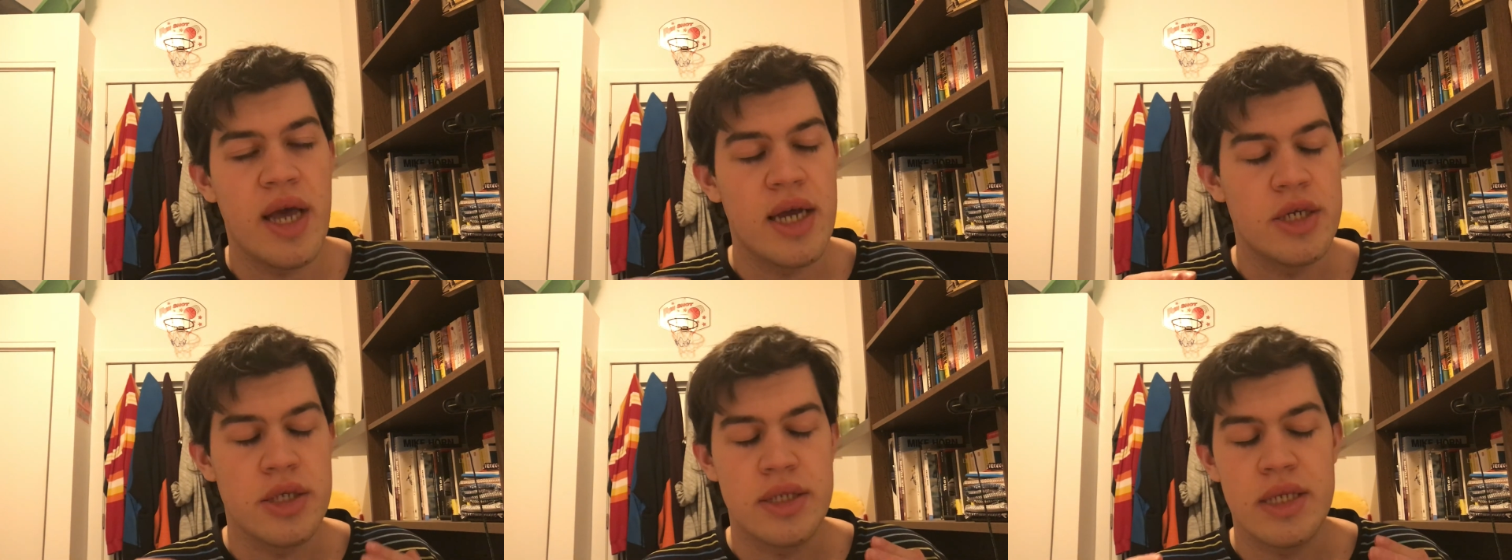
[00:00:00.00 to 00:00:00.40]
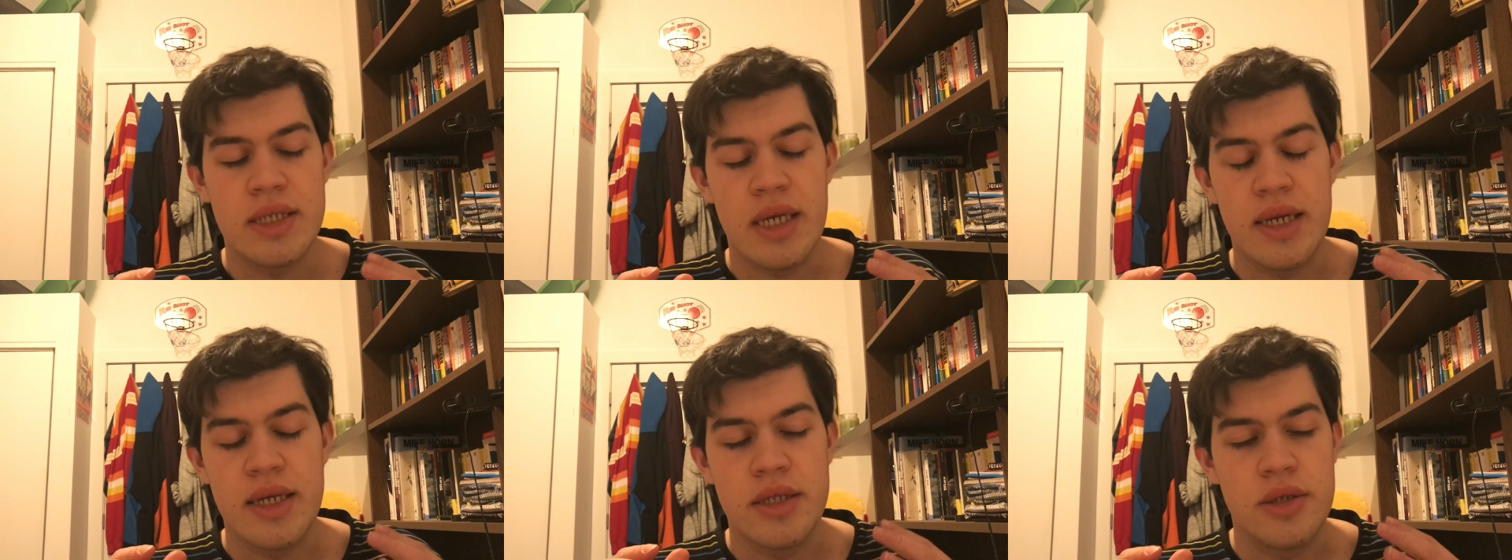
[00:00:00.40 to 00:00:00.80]
I just
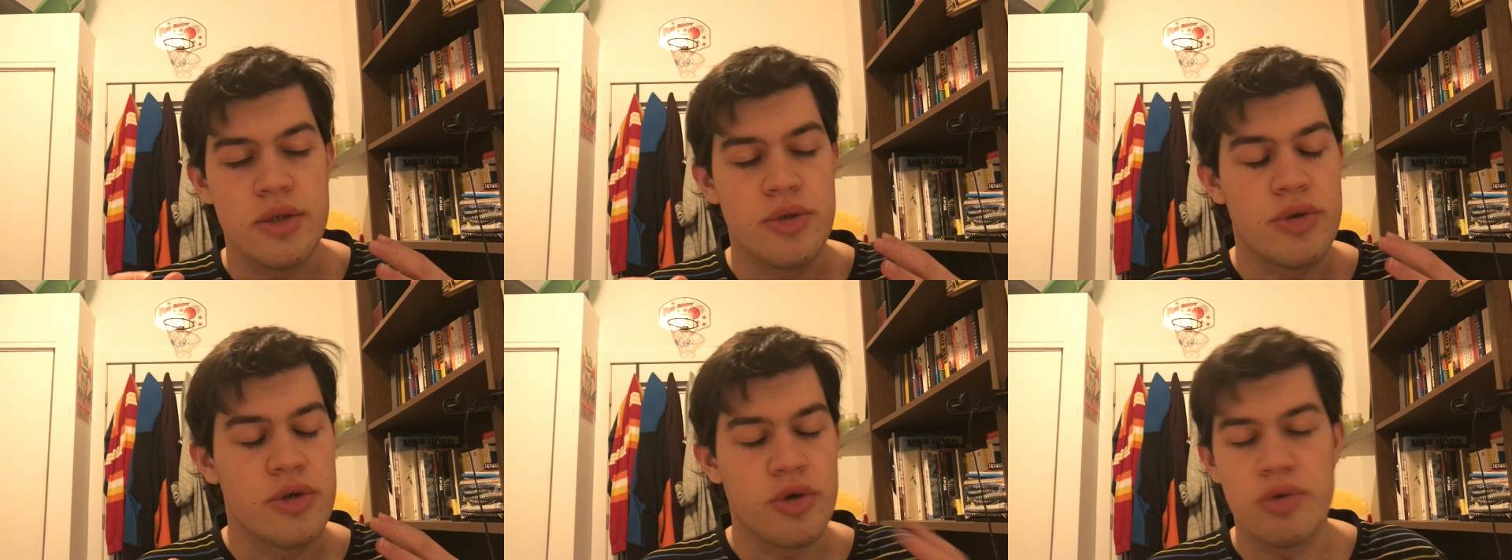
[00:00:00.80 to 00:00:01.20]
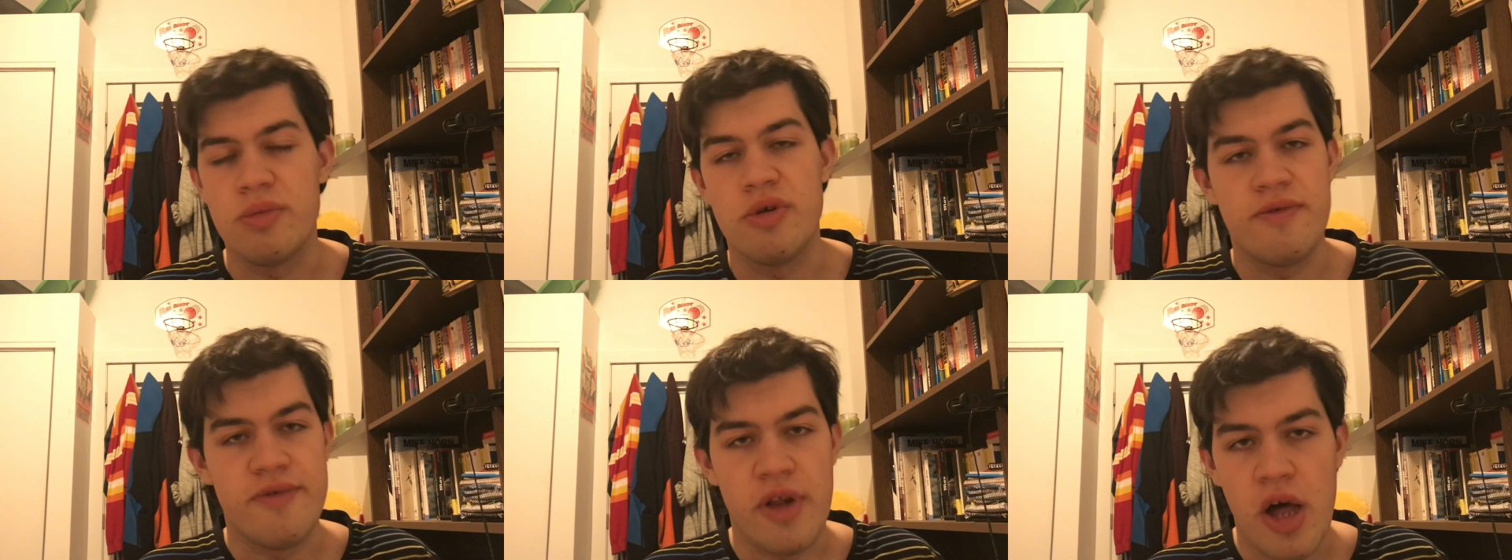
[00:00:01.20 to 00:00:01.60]
decided to do a
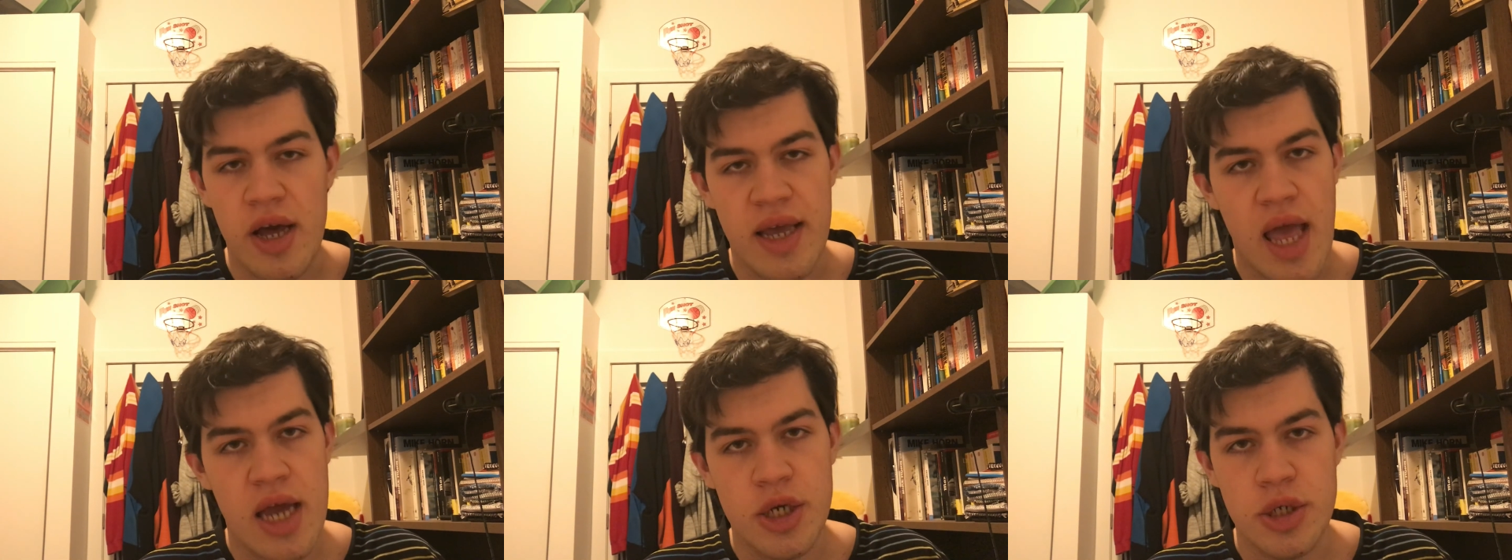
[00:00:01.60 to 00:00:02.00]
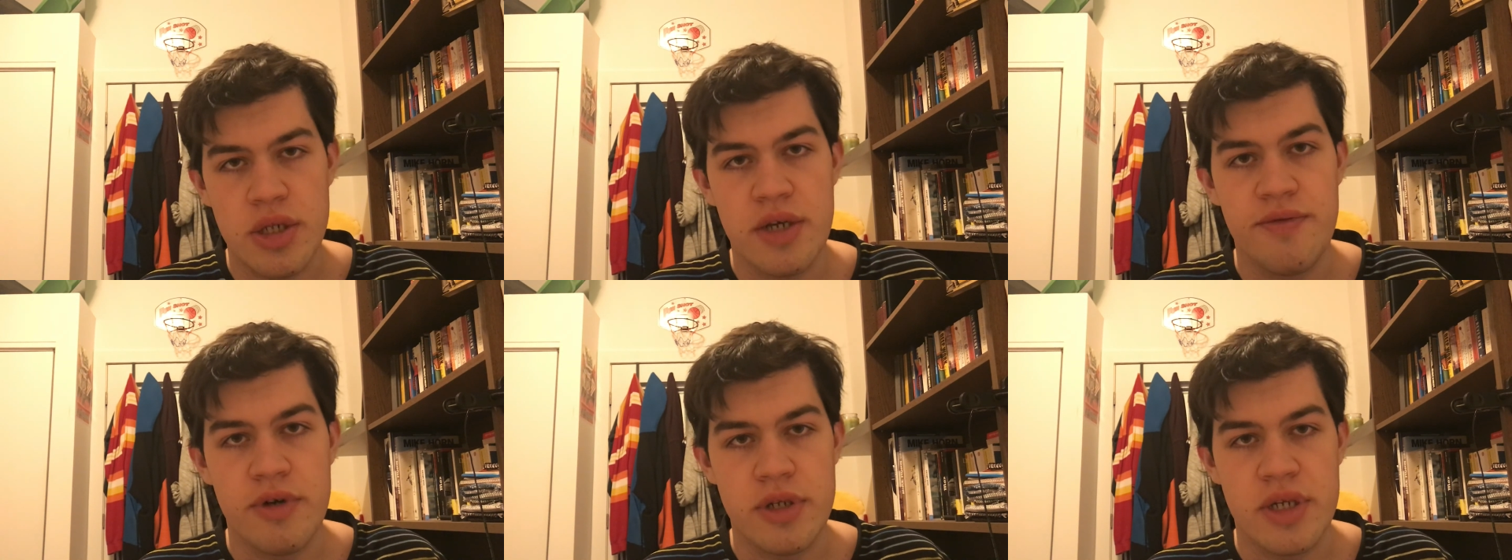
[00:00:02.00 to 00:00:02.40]
normal vlog
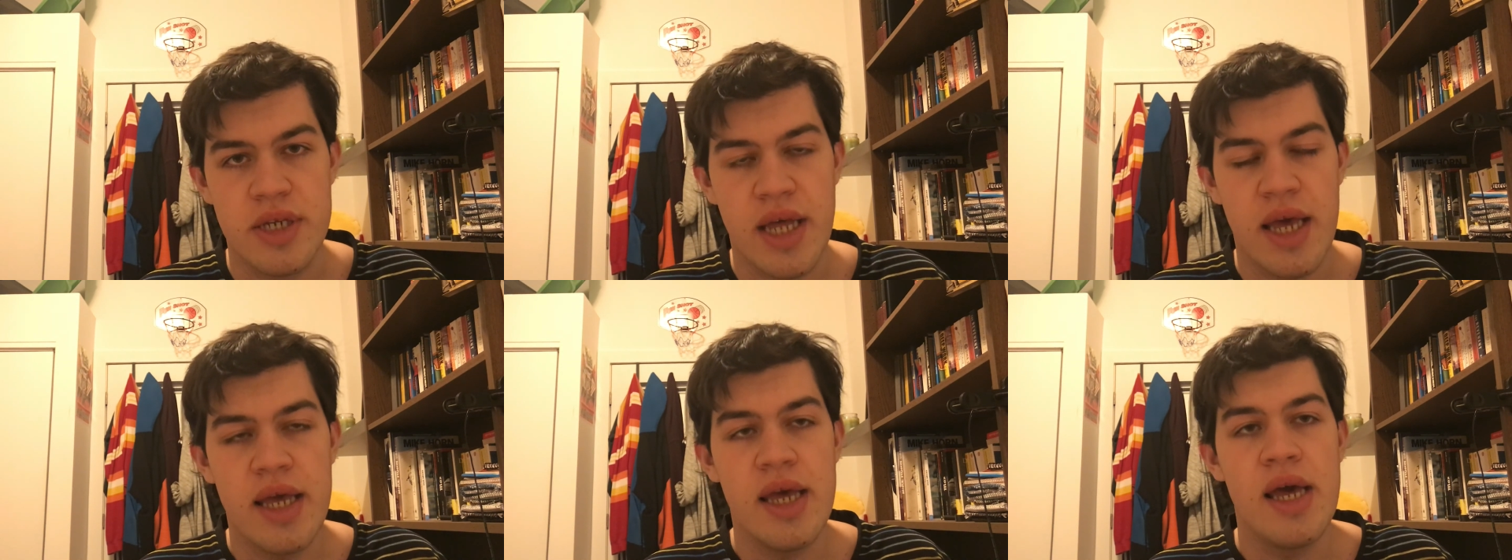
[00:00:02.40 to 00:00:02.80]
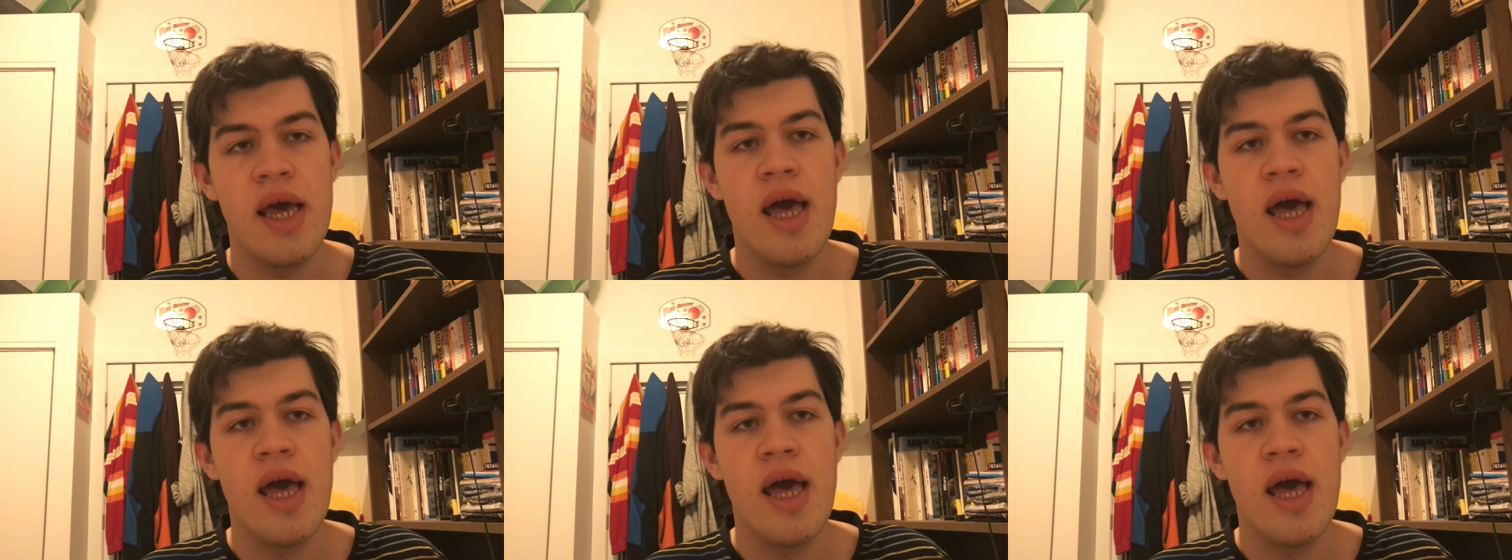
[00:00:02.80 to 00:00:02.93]
actually for today.